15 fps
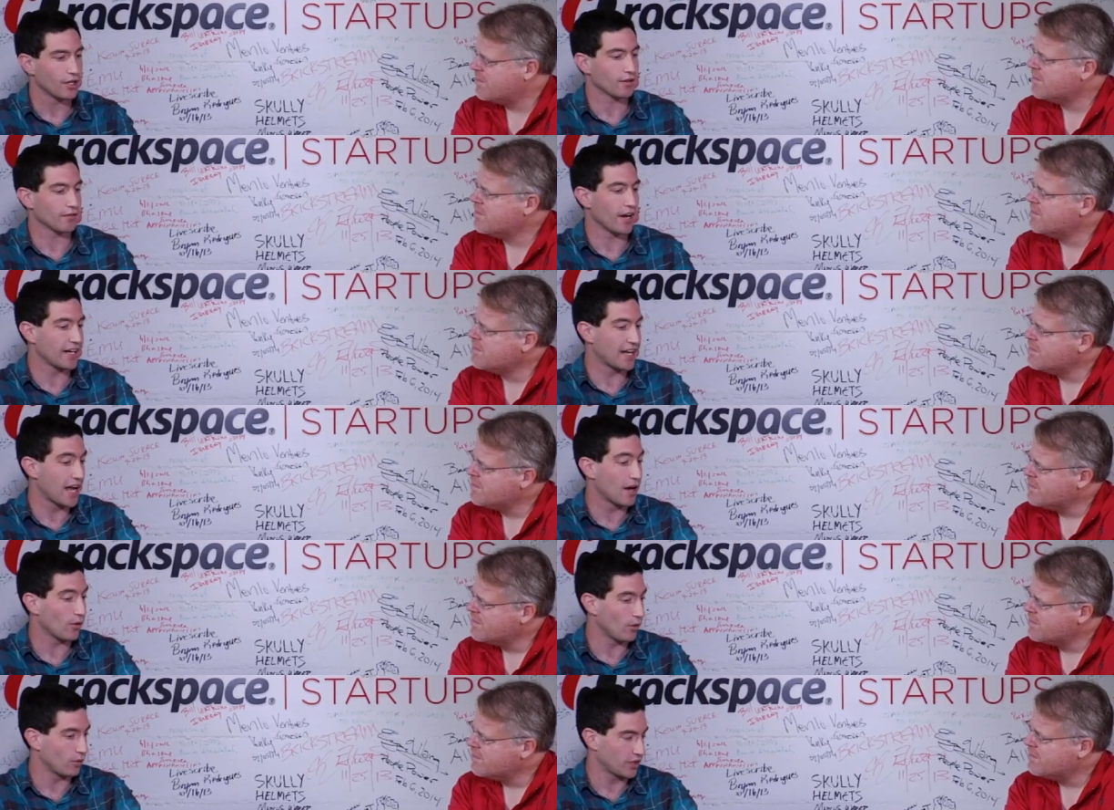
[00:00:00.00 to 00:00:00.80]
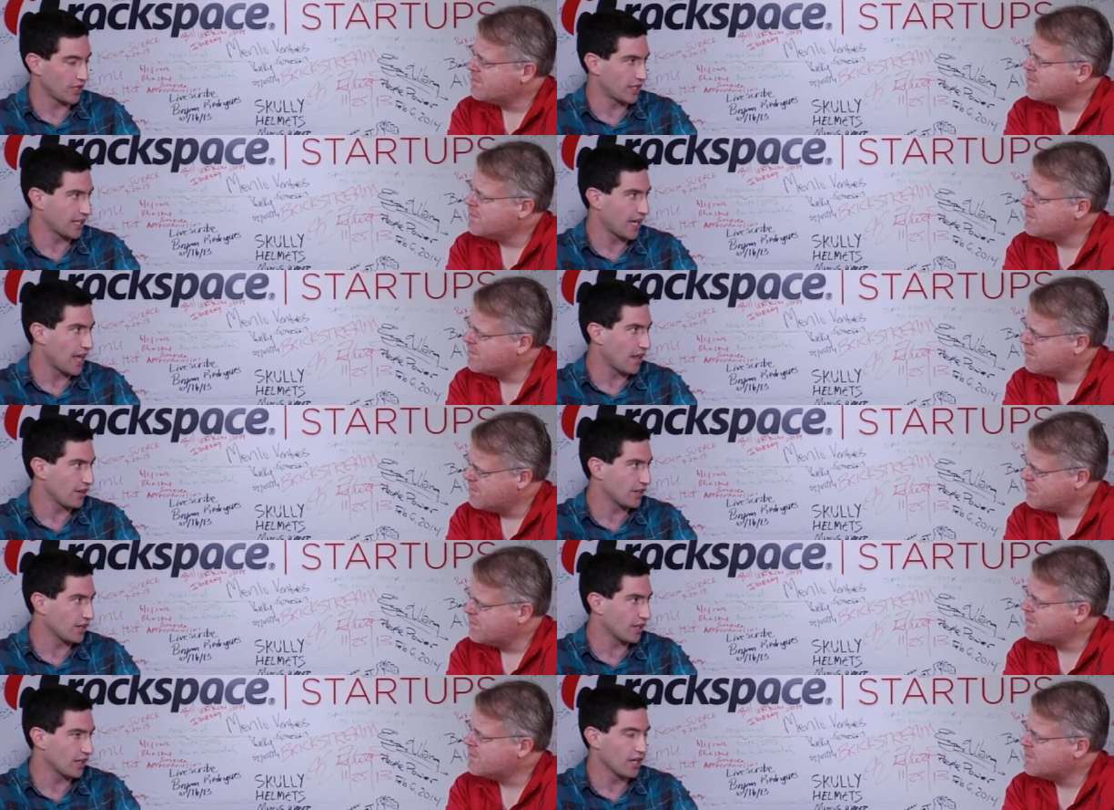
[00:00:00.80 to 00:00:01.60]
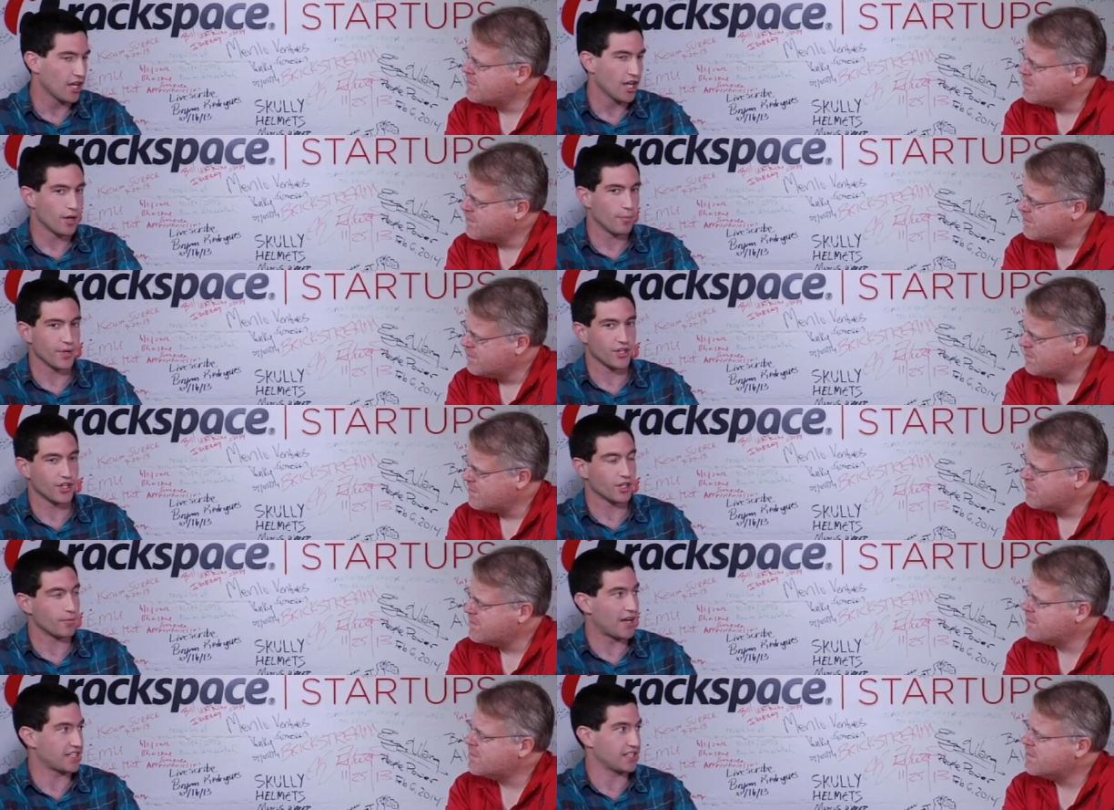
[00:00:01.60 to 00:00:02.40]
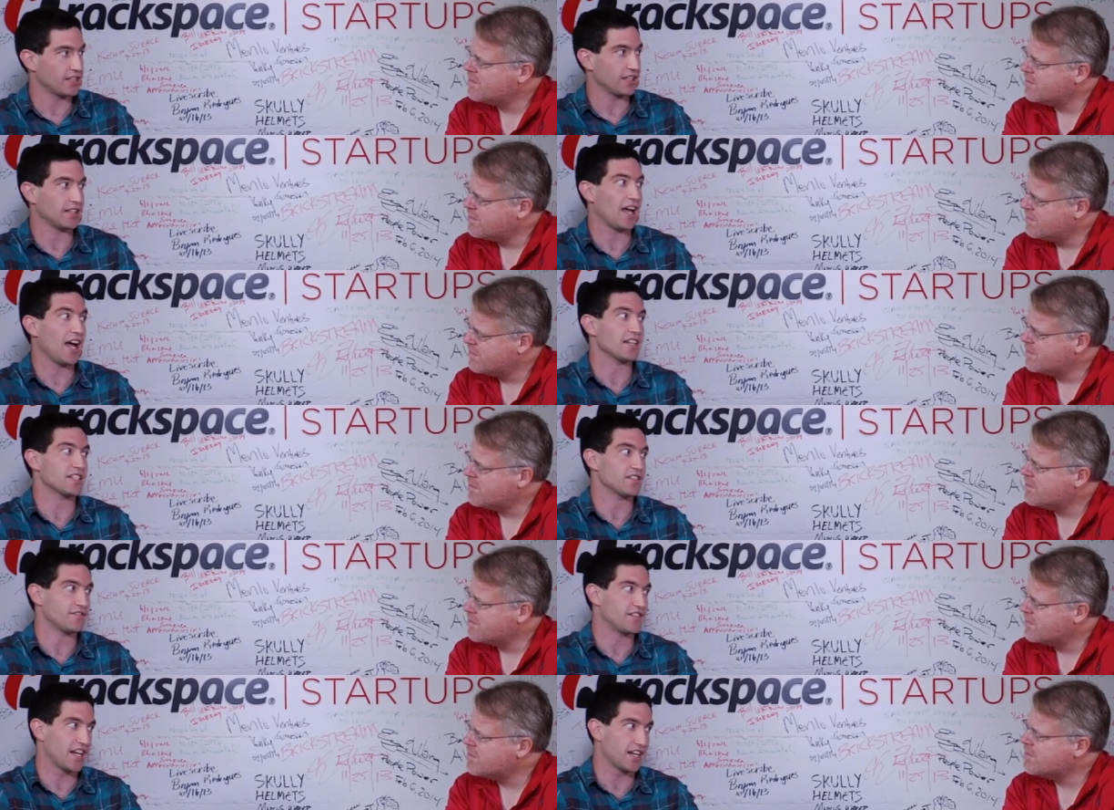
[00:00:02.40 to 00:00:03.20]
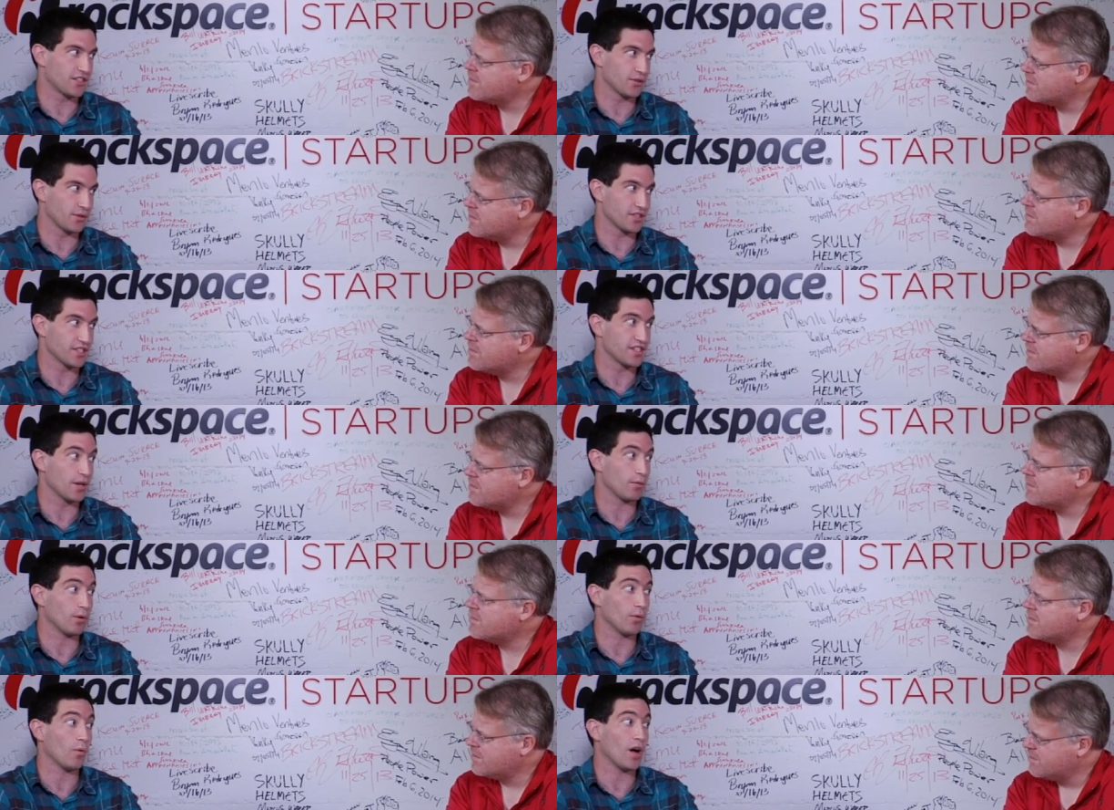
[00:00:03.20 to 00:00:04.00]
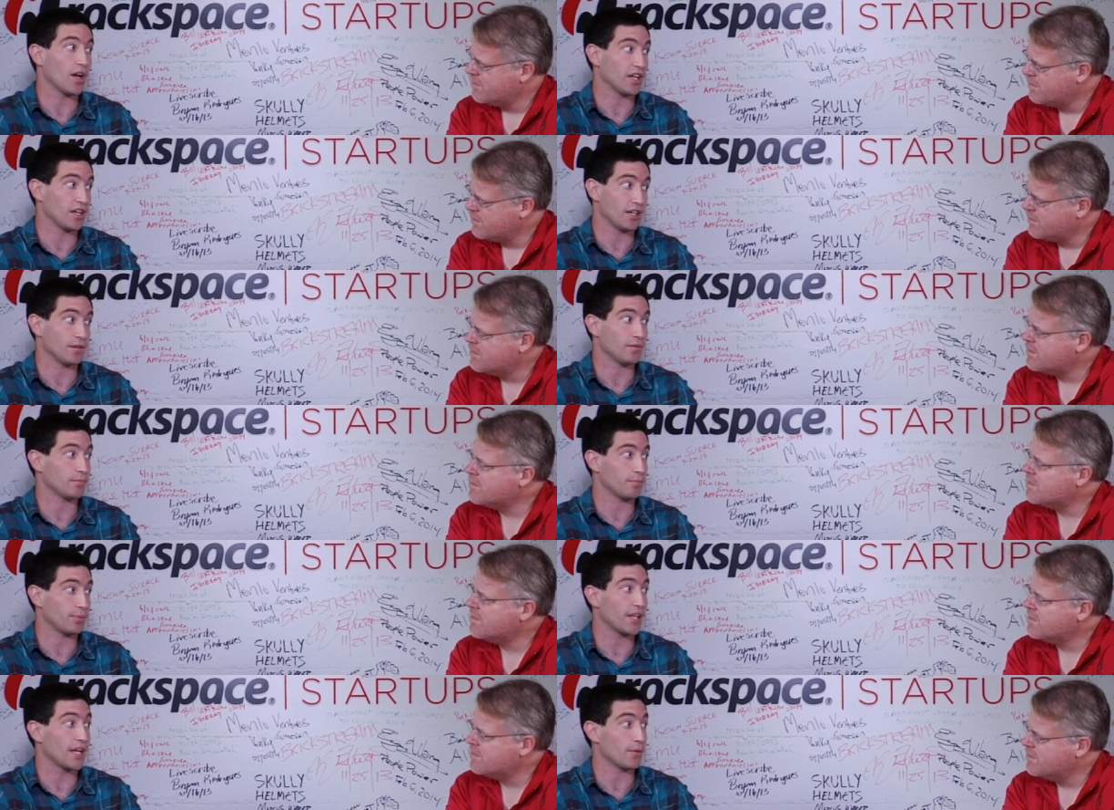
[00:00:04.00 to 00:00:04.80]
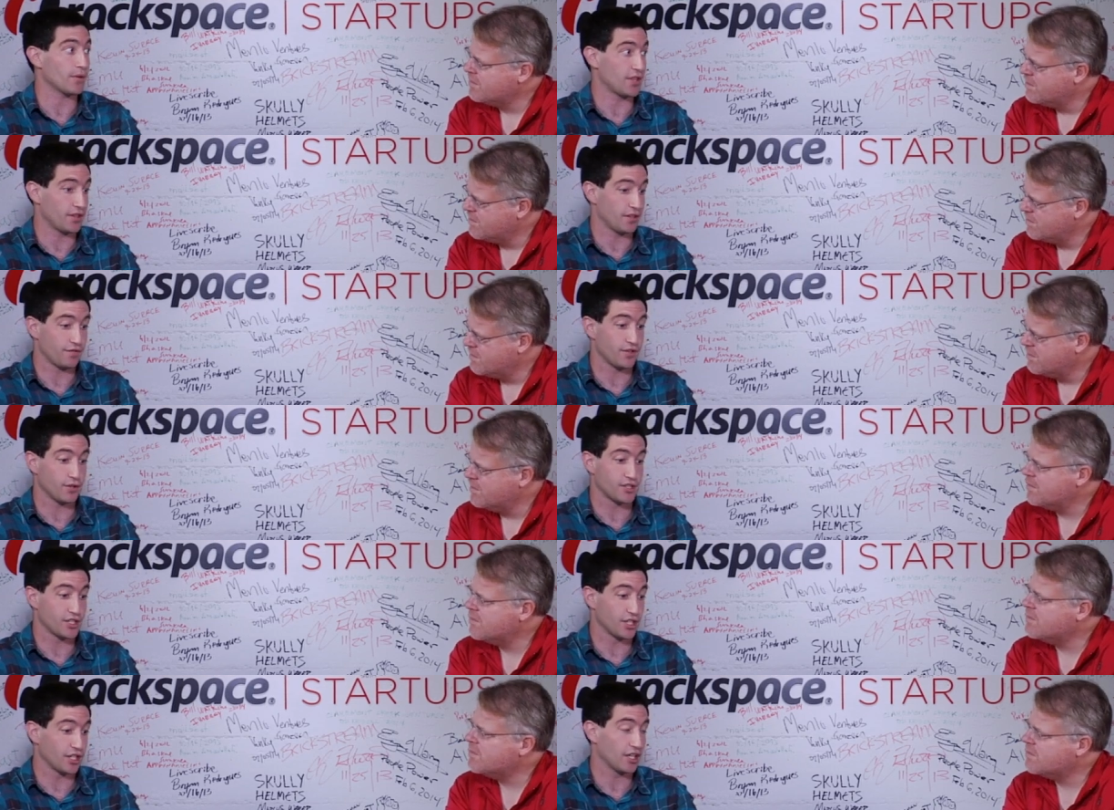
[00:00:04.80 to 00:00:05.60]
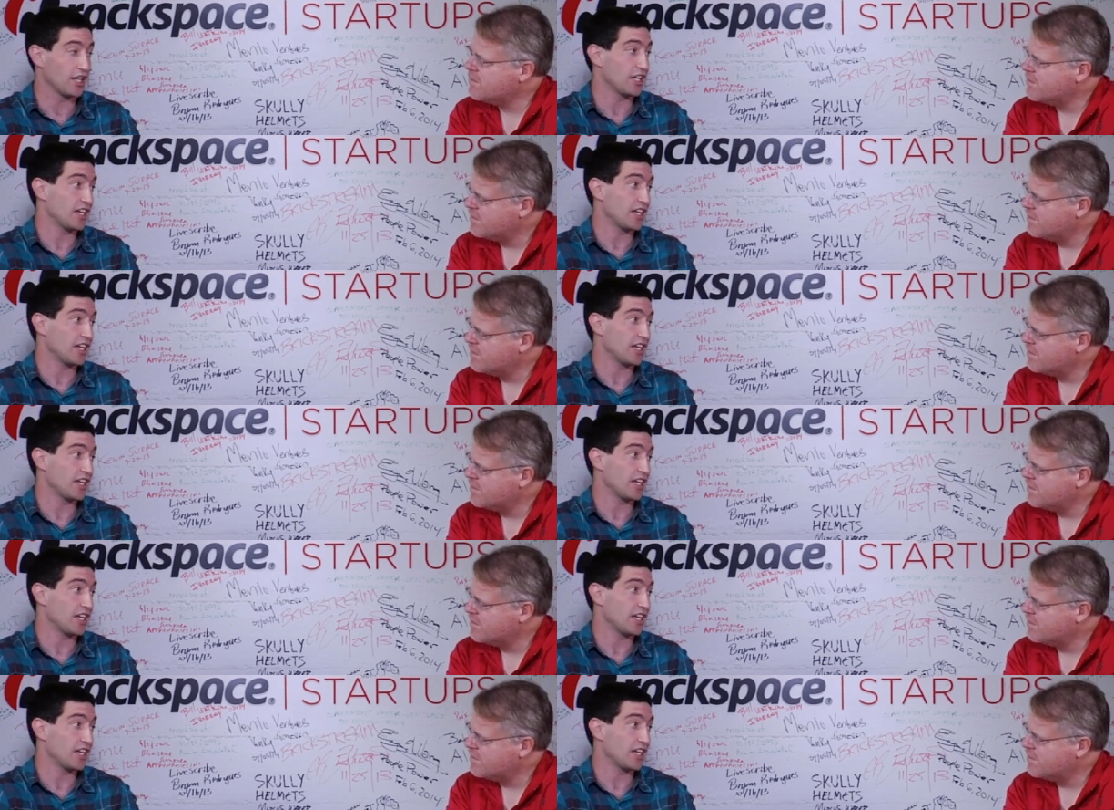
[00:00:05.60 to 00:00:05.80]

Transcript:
Speaker 1: Right now, only the calendar, but you can imagine lots of data sources that we'll want to play with in the future: